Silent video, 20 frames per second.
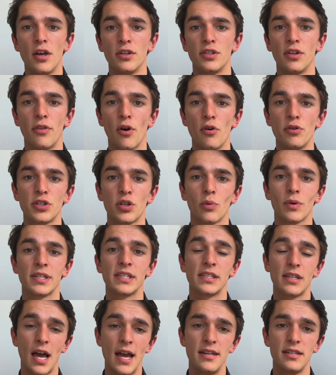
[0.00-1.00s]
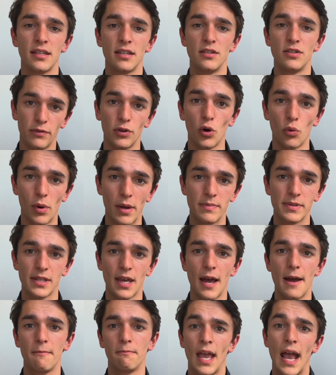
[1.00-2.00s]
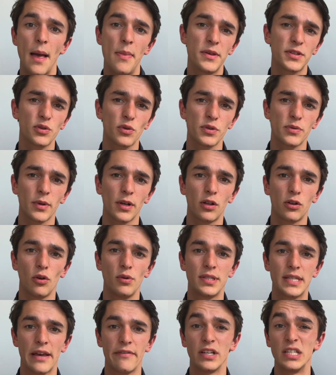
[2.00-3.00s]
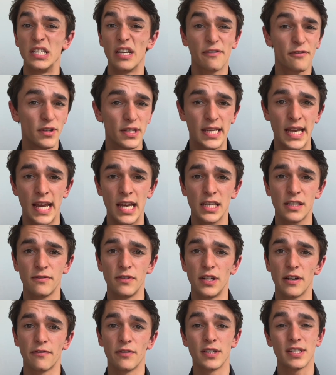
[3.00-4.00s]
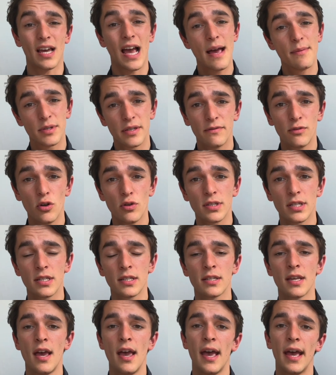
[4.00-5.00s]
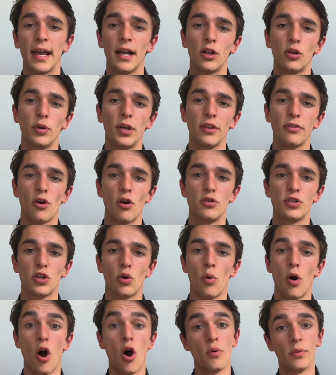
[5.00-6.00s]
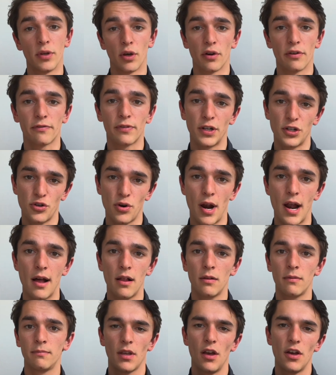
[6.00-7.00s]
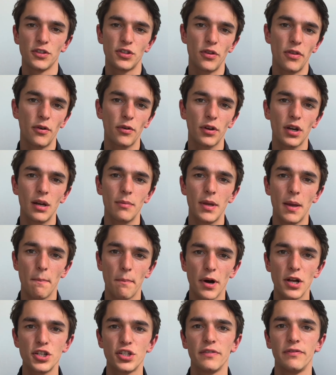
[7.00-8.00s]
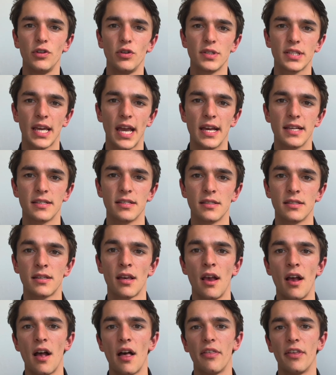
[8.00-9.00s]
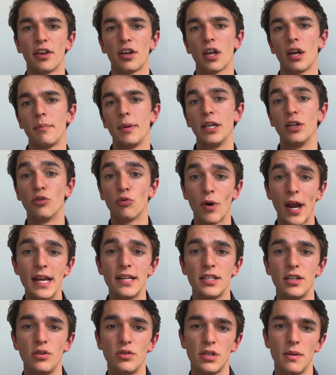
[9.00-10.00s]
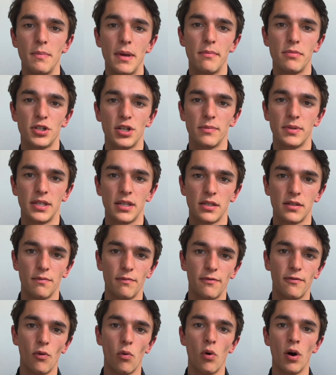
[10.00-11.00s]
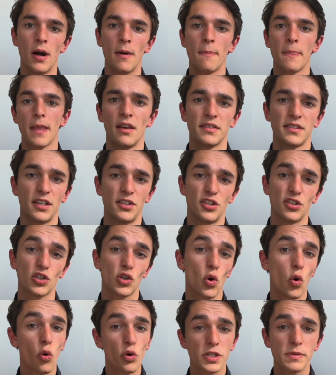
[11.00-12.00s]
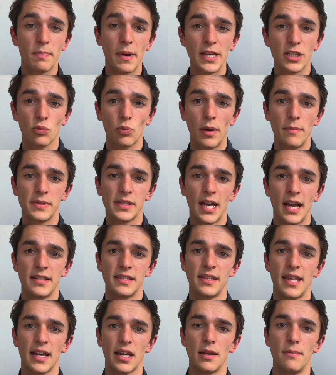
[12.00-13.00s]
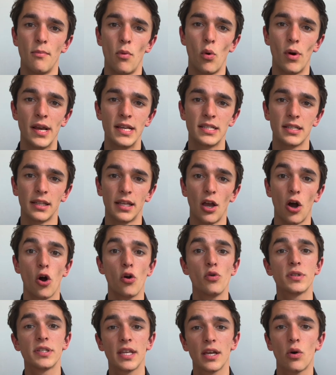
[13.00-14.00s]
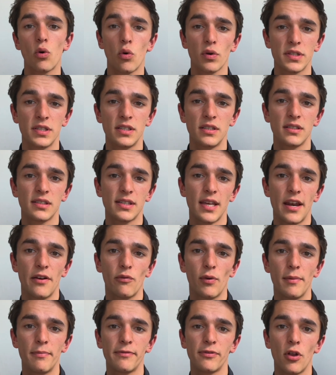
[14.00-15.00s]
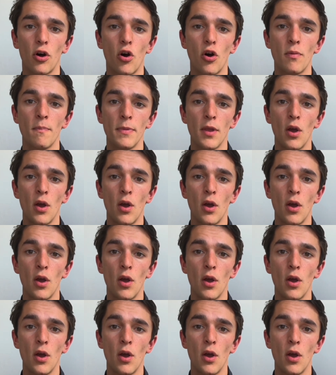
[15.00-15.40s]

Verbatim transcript: to those who are signed in to your website. And this also includes having different tiers for different types of users, including those who are only on a free trial. So there are going to be a bunch of use cases that are going to be great to use the membership system for, such as course-based websites that can more easily host their courses inside of Webflow,